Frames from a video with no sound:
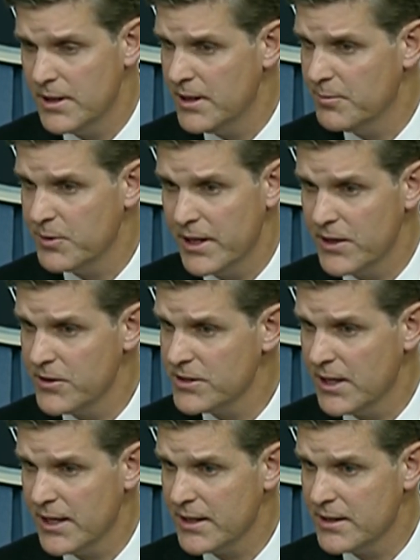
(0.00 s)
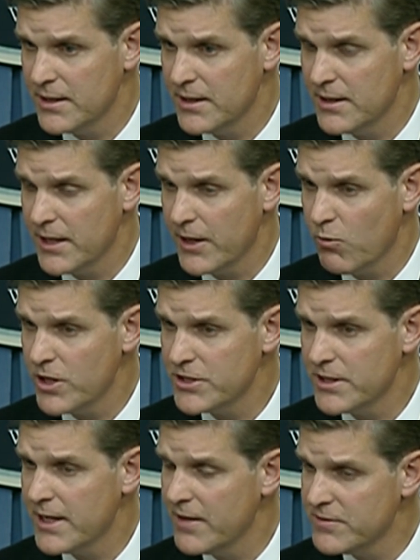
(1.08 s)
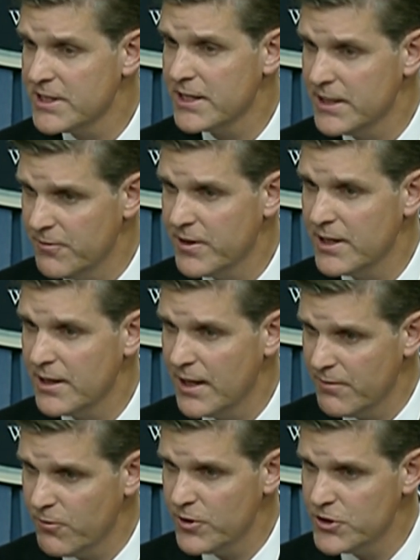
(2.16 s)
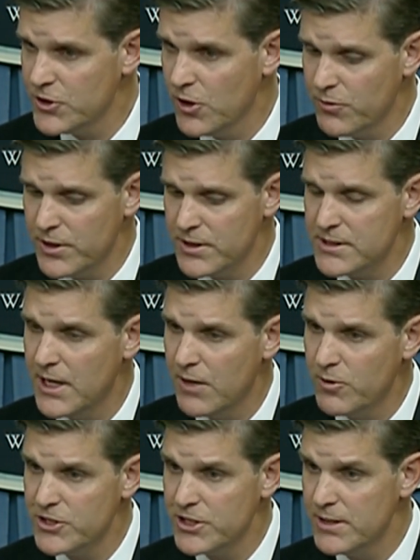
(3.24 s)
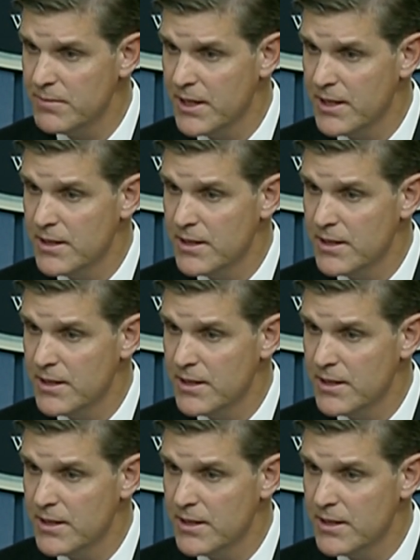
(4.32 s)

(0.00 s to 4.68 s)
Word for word: Uh, players like, uh, like Russia that have significant leverage over the Assad regime